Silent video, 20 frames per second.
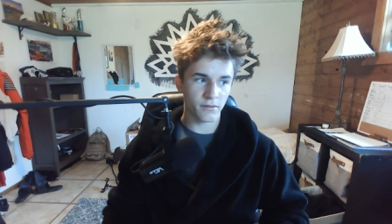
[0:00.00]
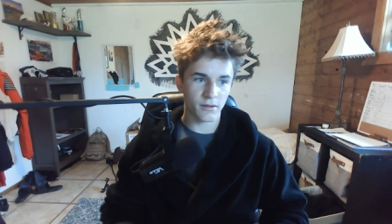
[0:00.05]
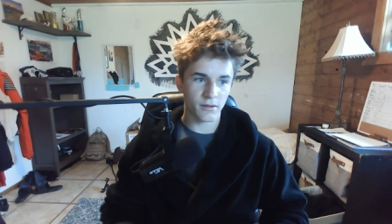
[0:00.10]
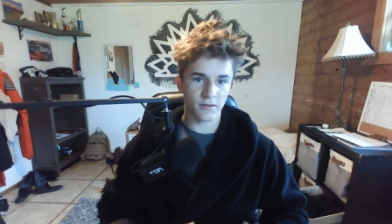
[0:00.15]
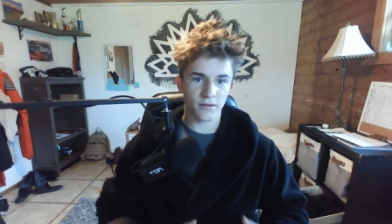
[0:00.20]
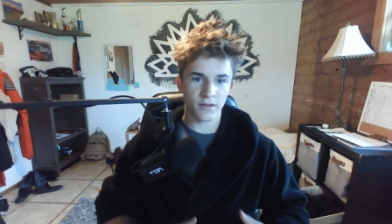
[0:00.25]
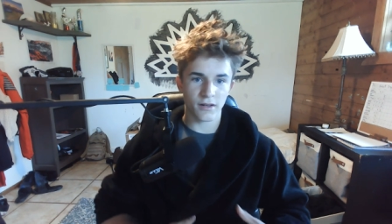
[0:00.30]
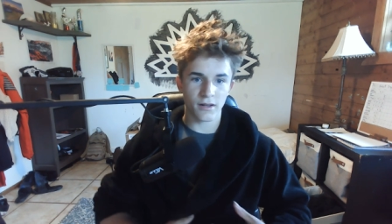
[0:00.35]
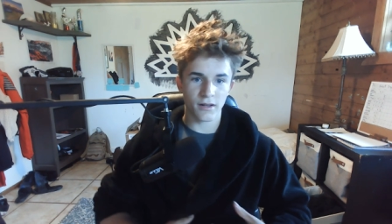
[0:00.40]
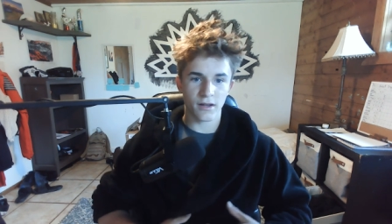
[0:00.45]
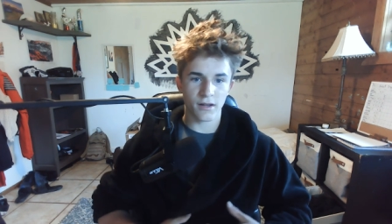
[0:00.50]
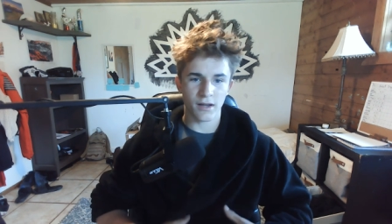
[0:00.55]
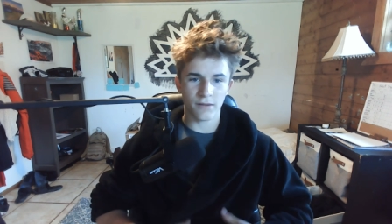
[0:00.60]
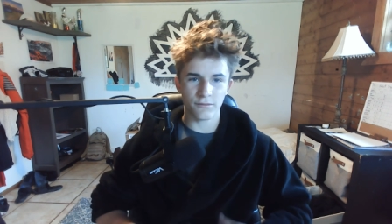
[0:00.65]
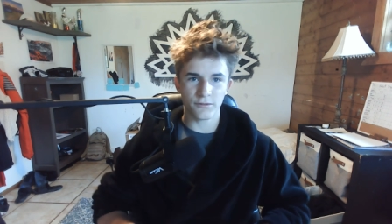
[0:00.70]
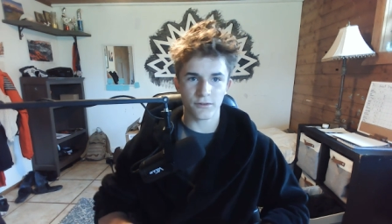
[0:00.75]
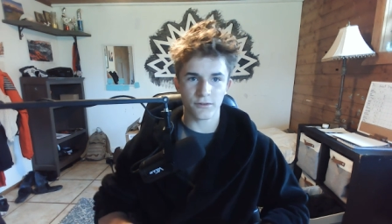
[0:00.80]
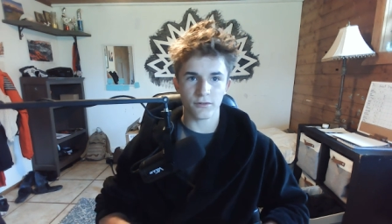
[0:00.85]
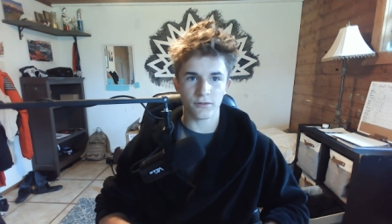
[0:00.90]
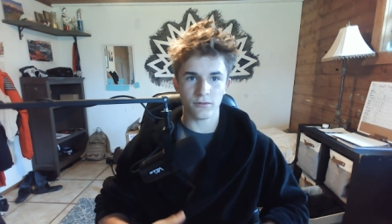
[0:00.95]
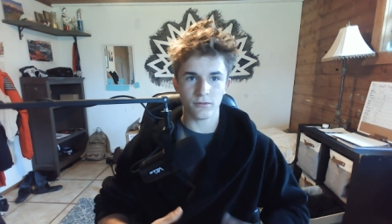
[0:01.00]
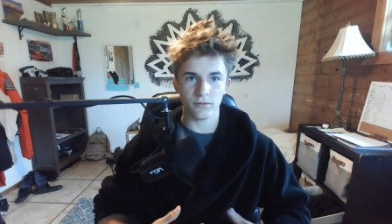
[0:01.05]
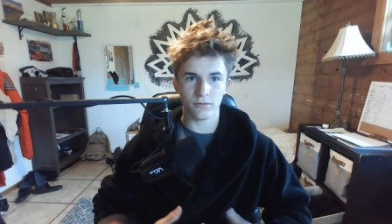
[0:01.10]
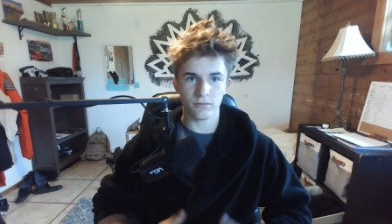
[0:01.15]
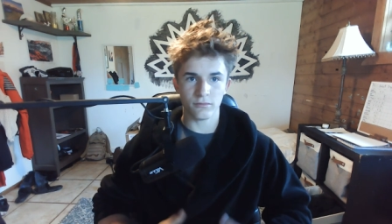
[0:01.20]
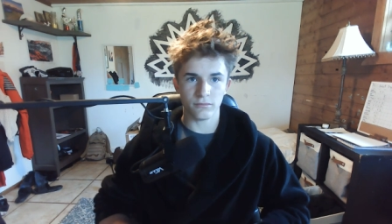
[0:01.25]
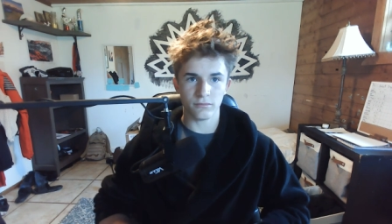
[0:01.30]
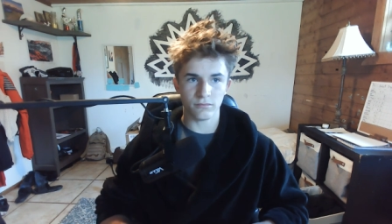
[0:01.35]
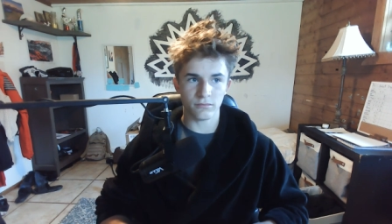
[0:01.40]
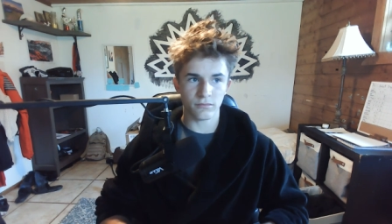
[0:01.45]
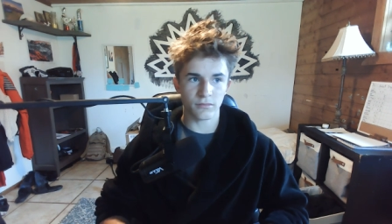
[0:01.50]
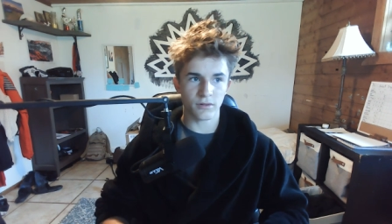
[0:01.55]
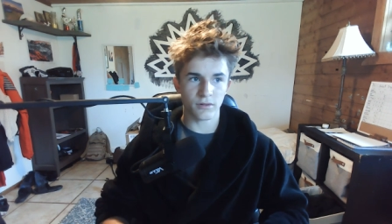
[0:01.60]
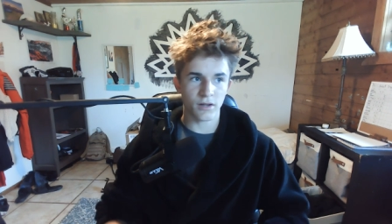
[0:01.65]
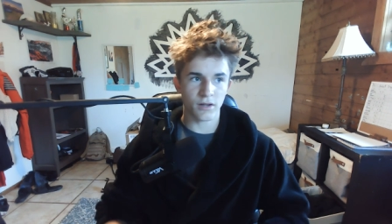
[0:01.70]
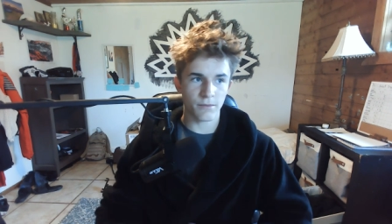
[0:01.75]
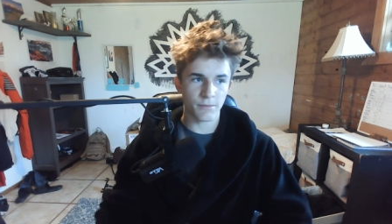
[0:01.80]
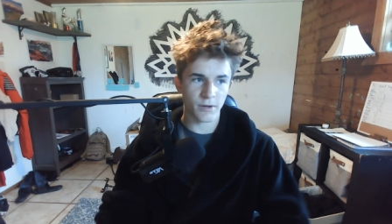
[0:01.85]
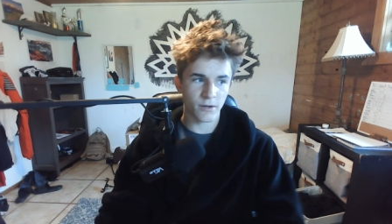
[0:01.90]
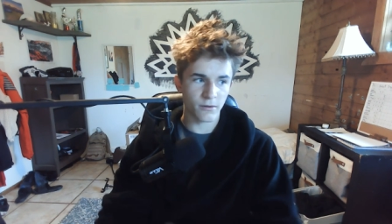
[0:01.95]
it's gonna have to
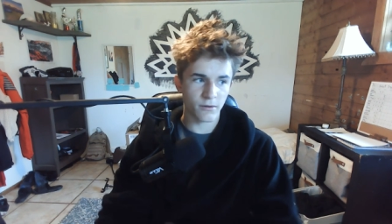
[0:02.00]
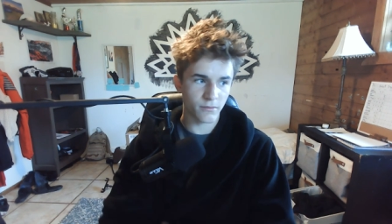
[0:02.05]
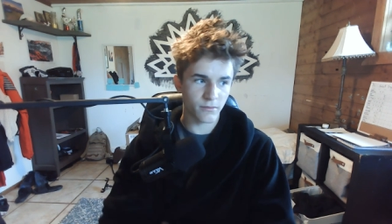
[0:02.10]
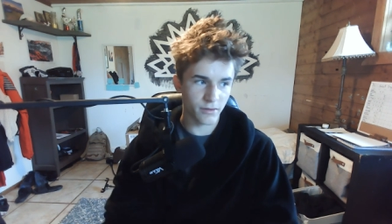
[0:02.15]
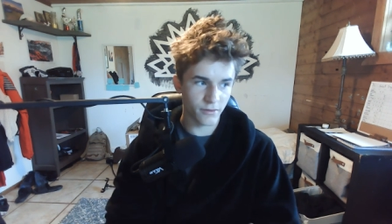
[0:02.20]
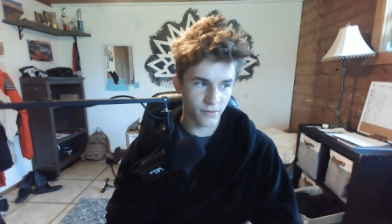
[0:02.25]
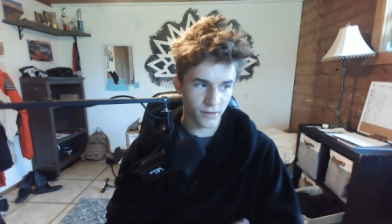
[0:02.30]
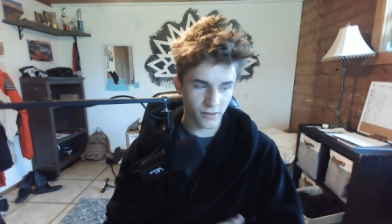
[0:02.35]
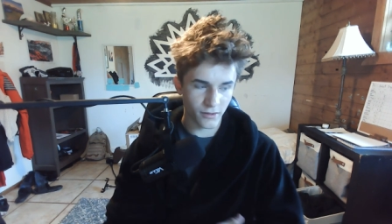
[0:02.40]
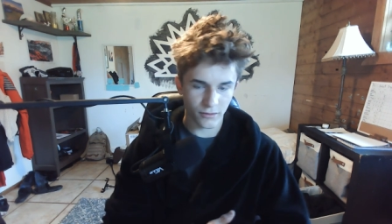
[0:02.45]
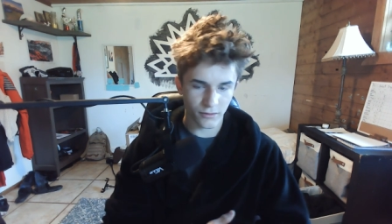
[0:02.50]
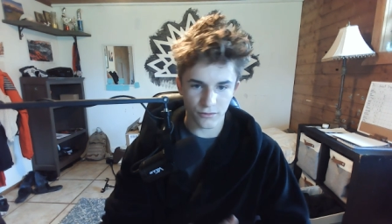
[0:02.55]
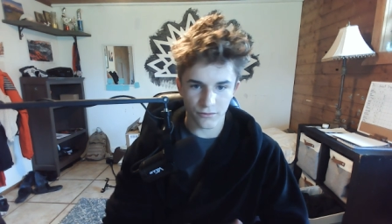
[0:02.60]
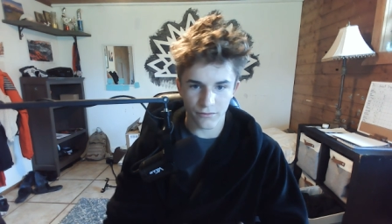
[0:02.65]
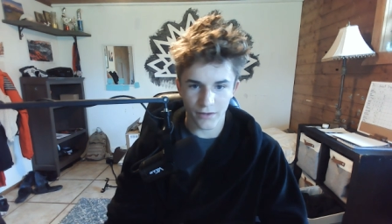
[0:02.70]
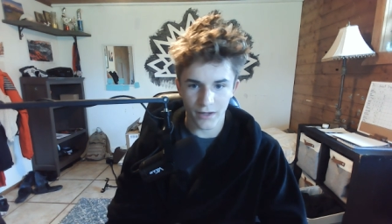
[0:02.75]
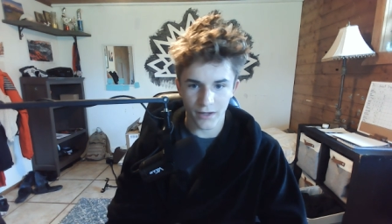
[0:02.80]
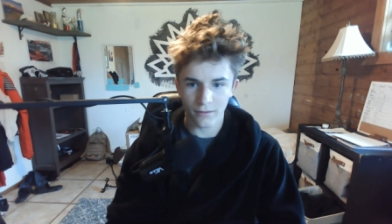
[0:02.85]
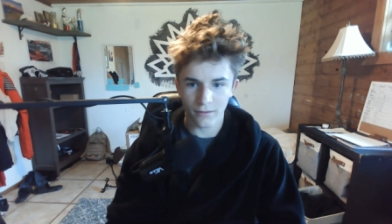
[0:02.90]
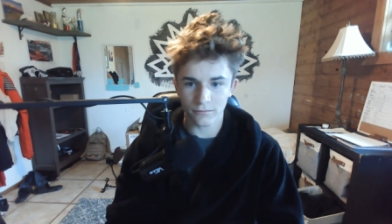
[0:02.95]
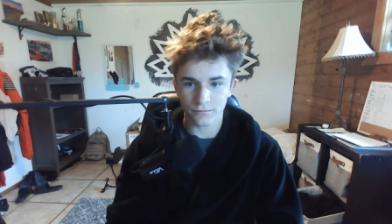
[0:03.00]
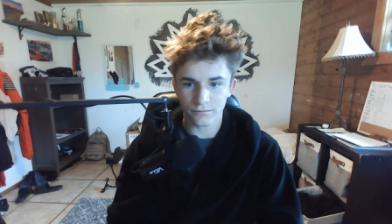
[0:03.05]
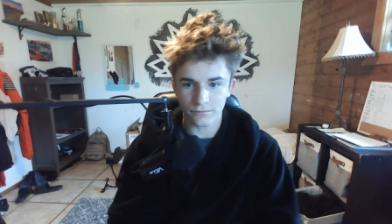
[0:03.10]
come out. You're gonna lose fat.